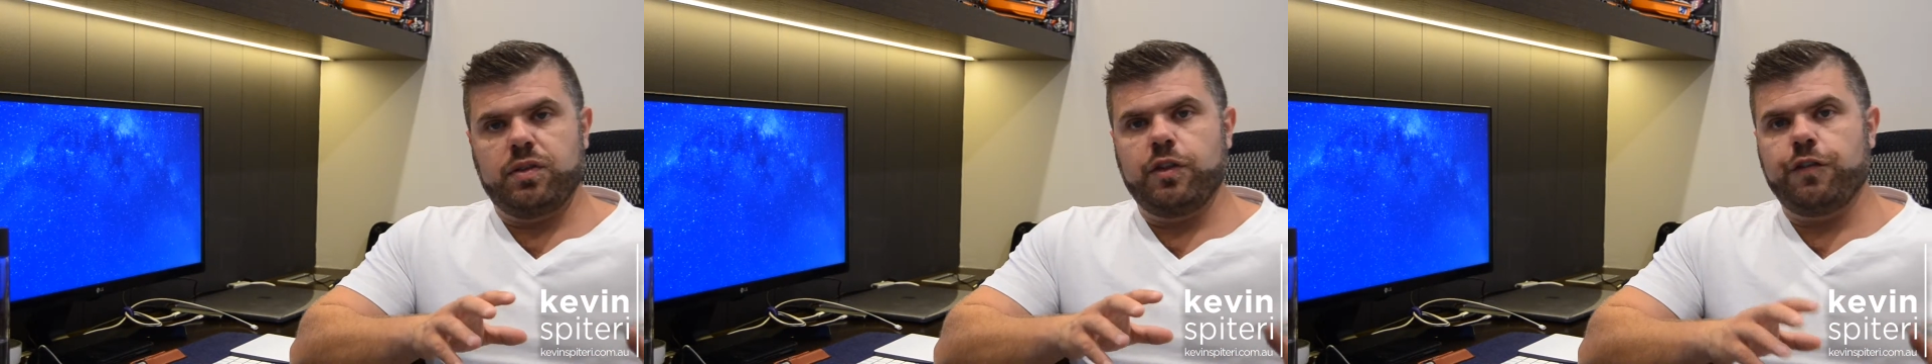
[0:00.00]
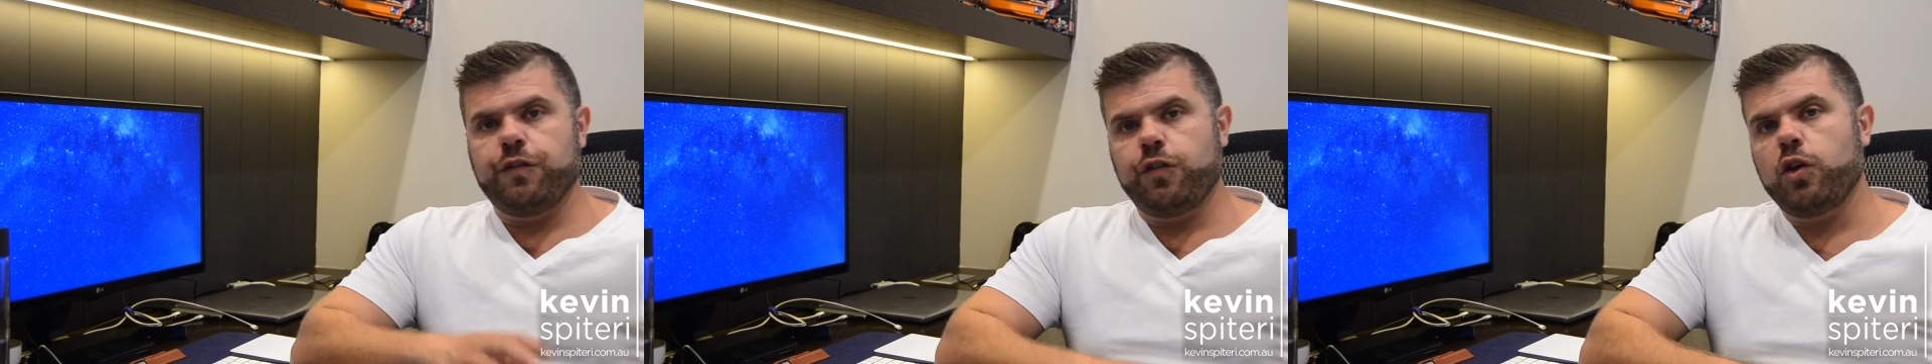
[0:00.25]
The
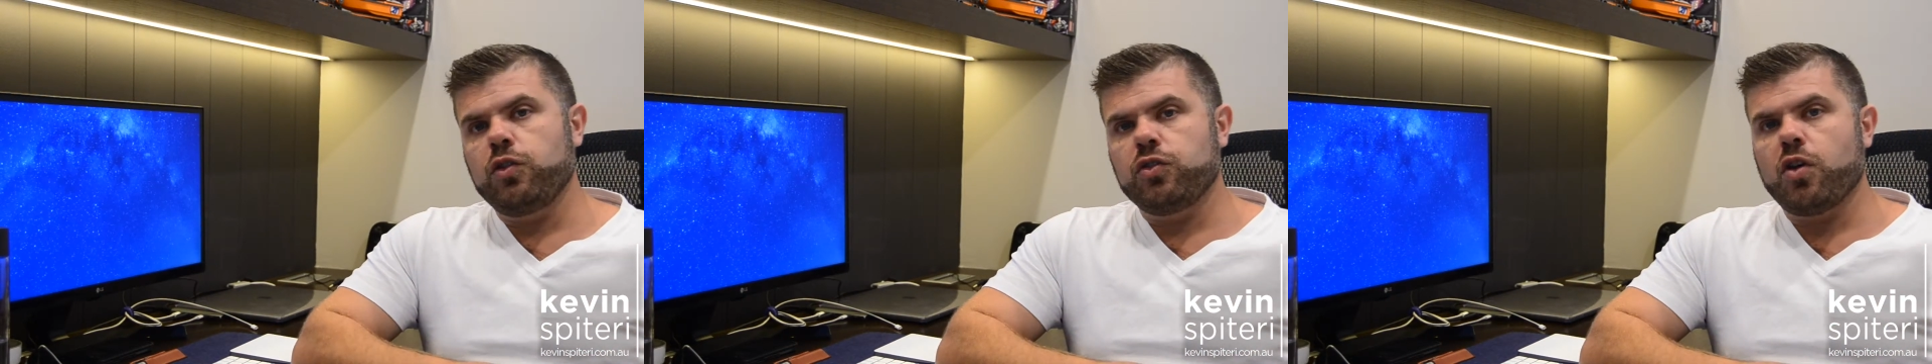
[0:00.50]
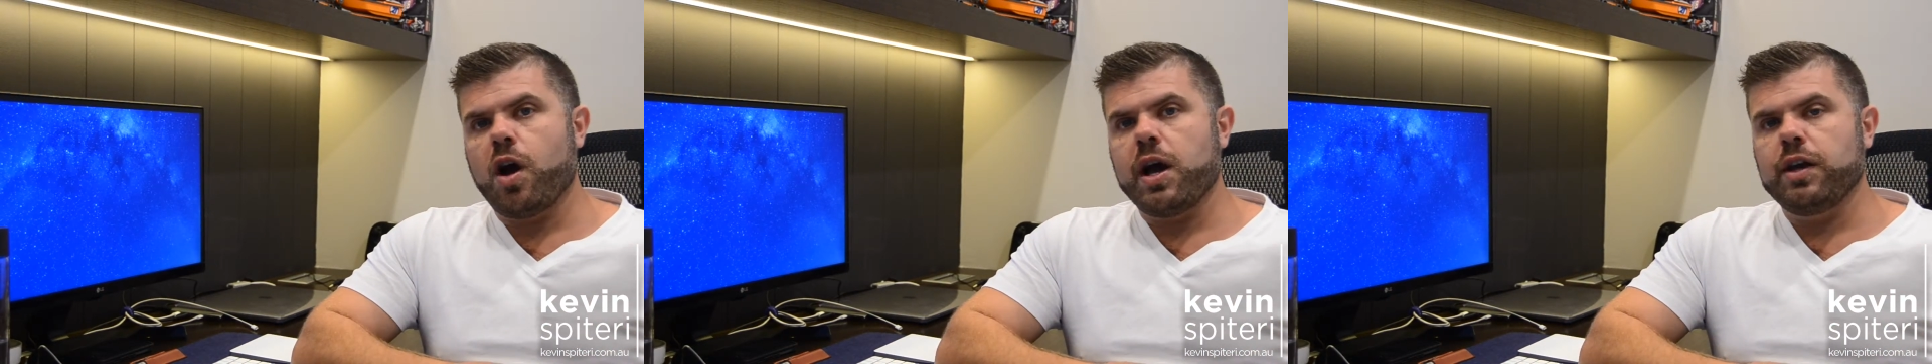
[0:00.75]
first
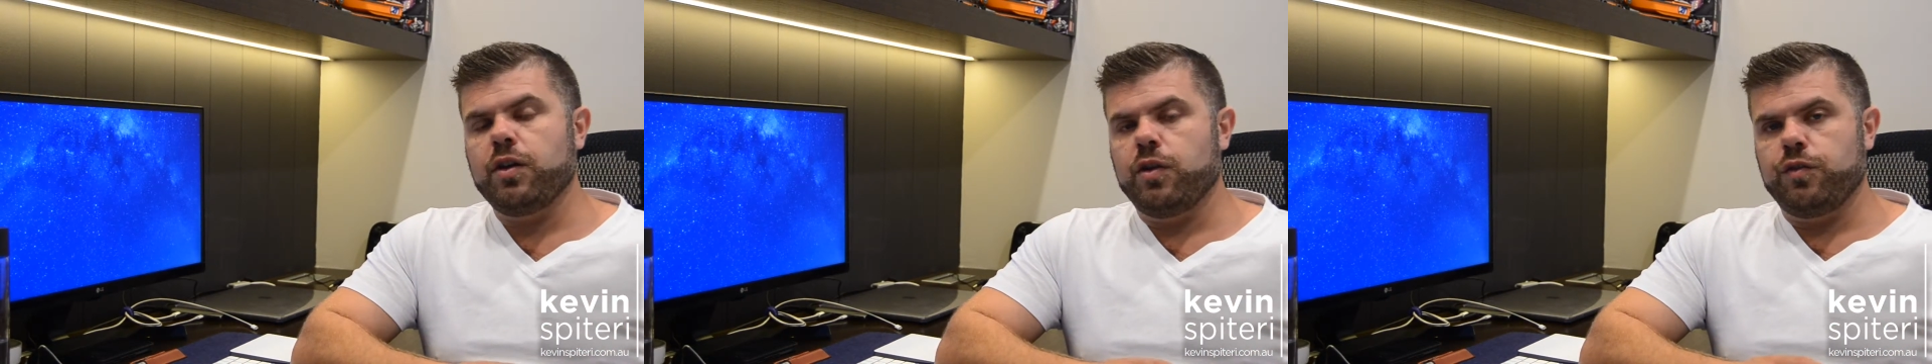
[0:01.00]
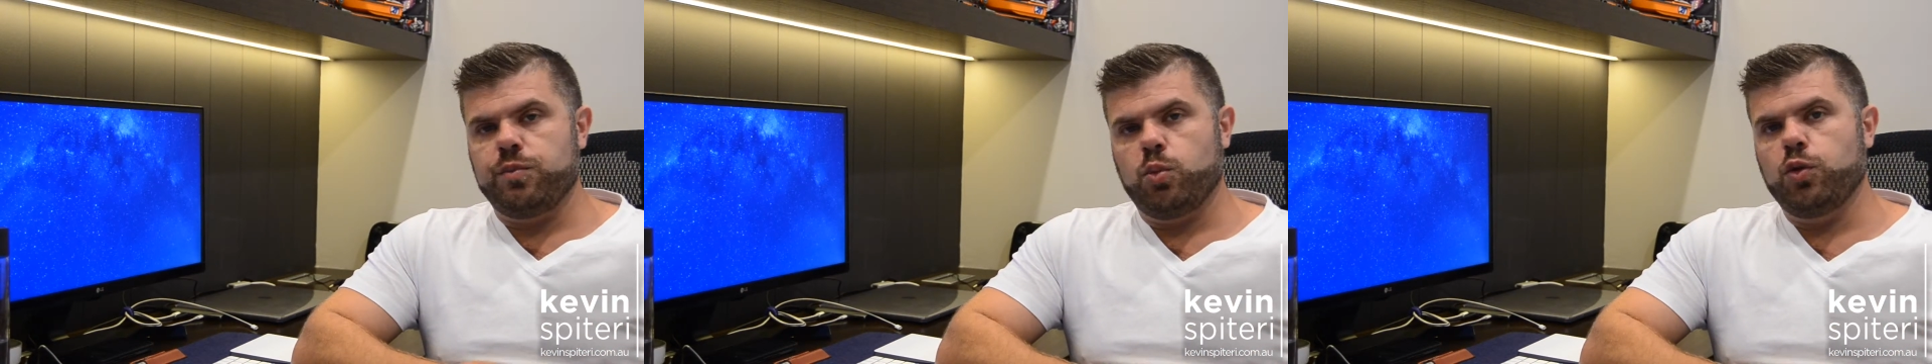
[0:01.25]
side
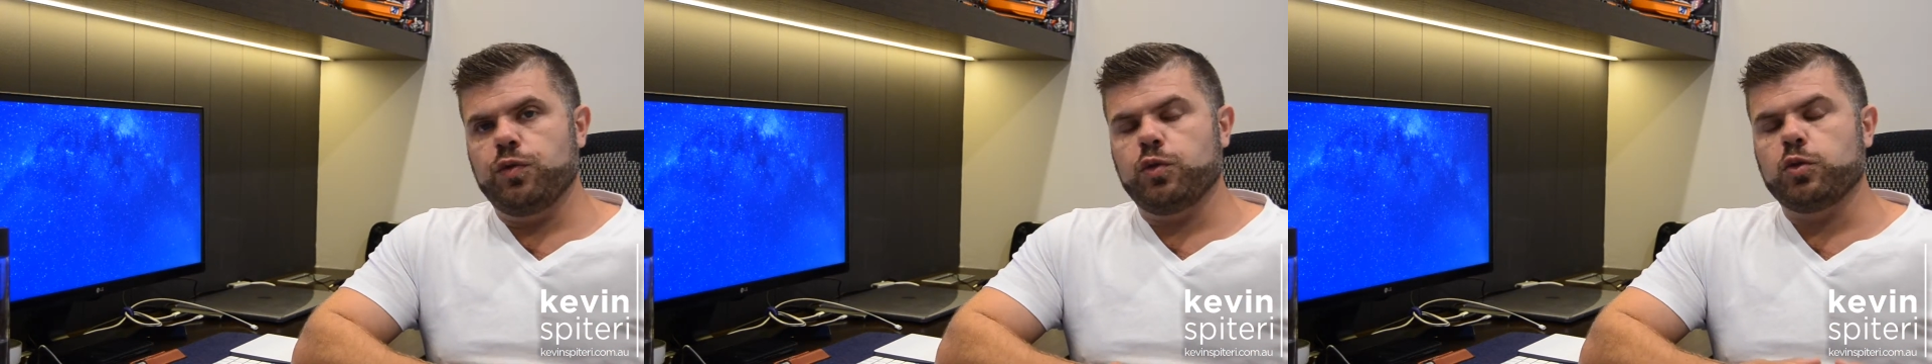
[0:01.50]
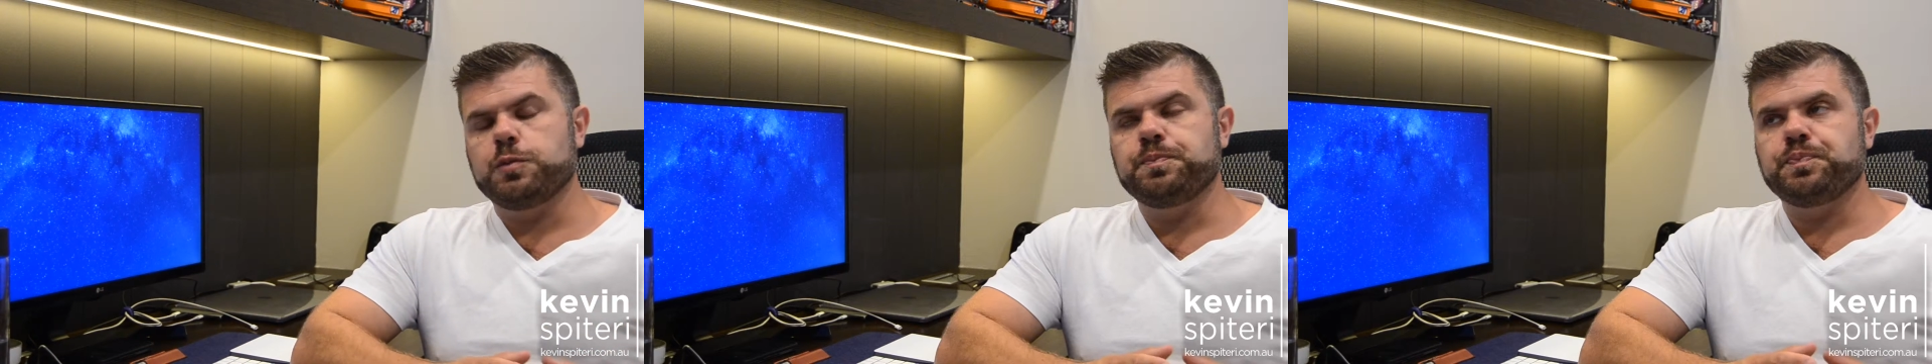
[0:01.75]
of
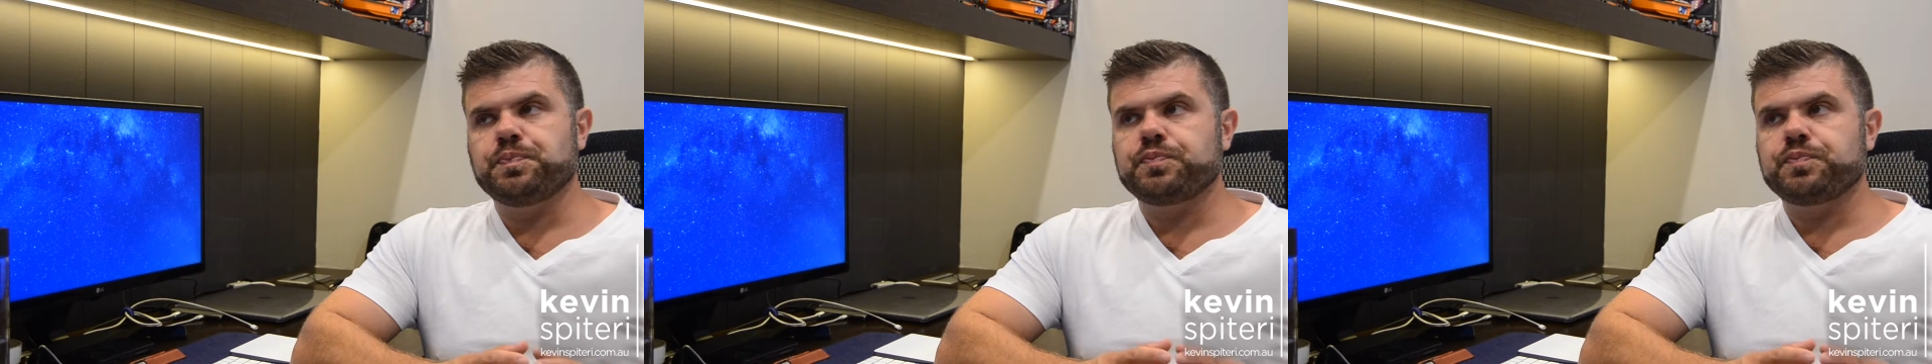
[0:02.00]
Movable